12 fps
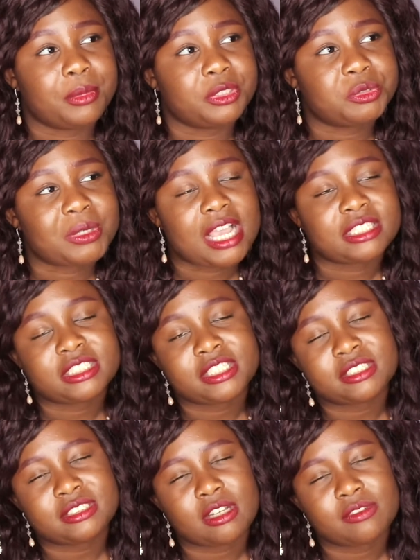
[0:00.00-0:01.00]
but you're
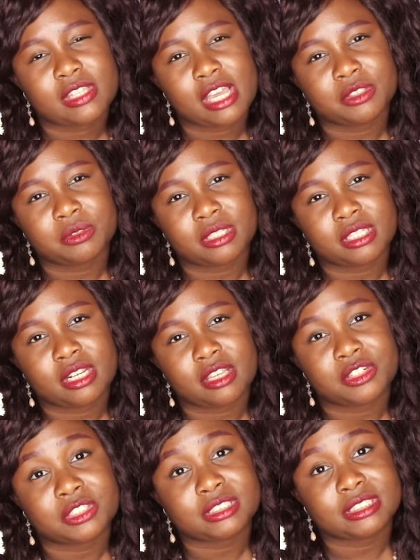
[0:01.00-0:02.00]
asking yourself that you can
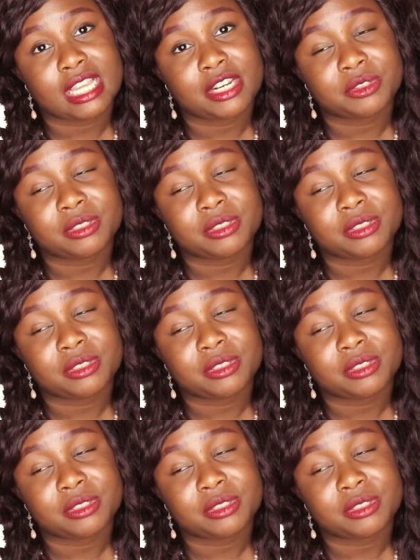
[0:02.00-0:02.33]
understand.